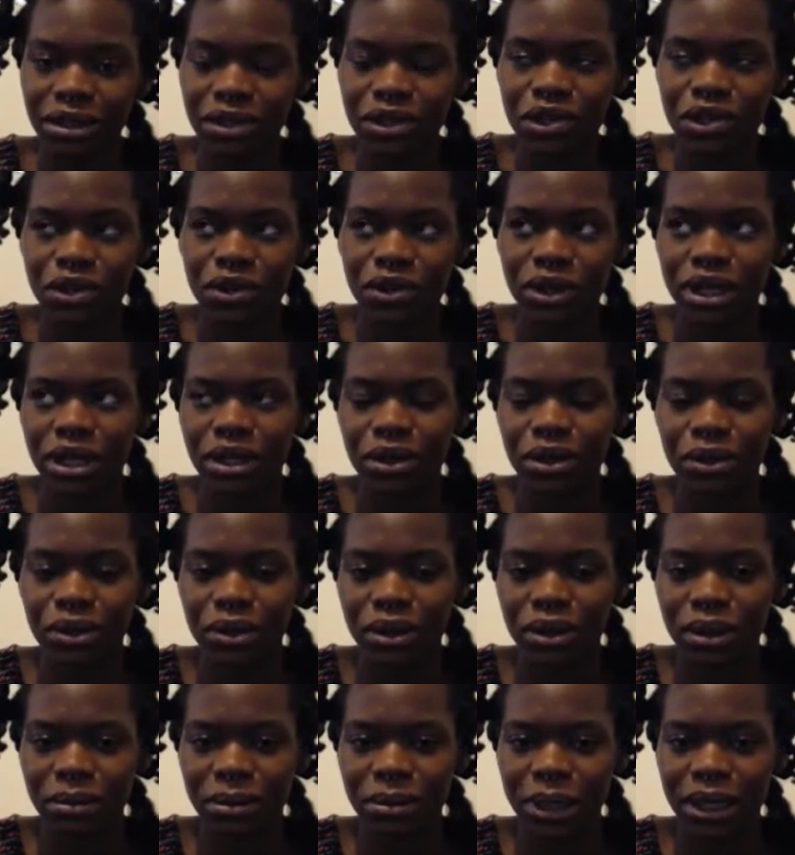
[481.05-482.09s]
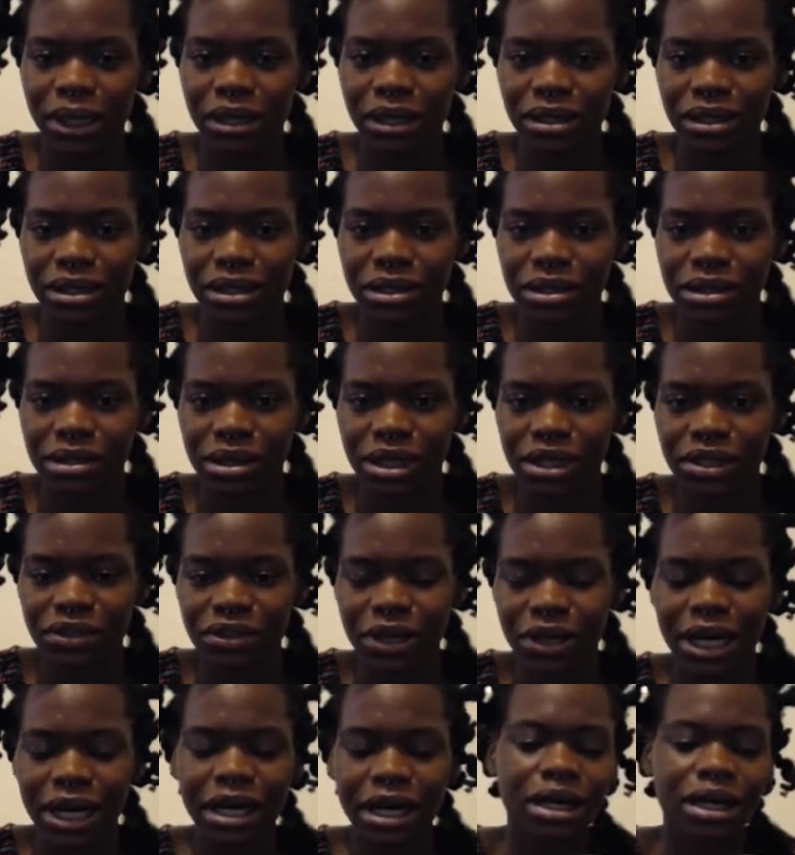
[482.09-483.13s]
Sorry, I got a bit
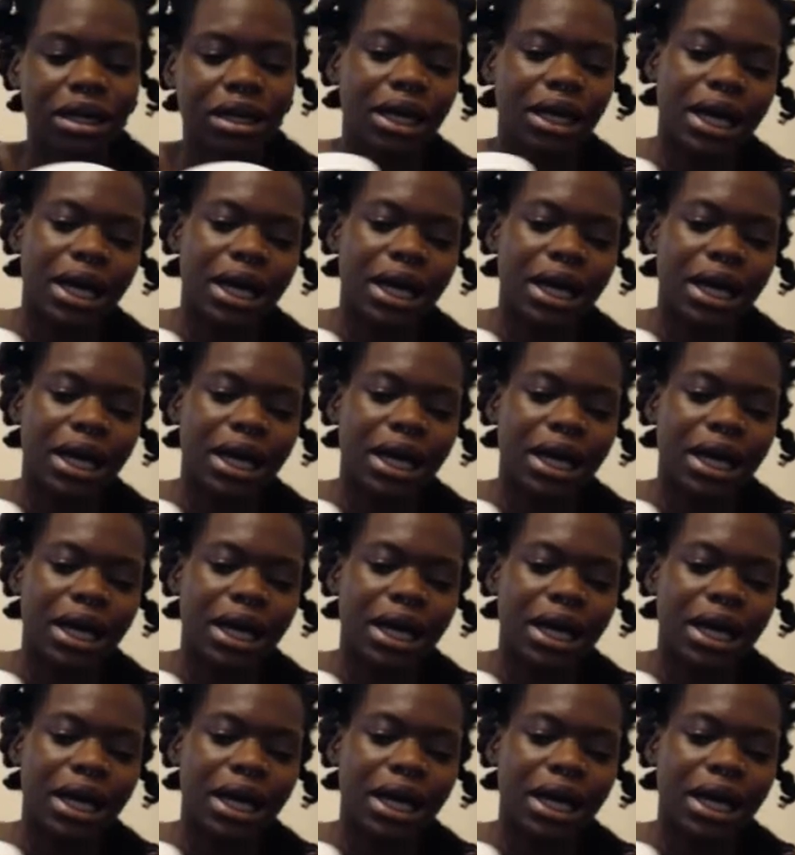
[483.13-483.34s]
sidetracked,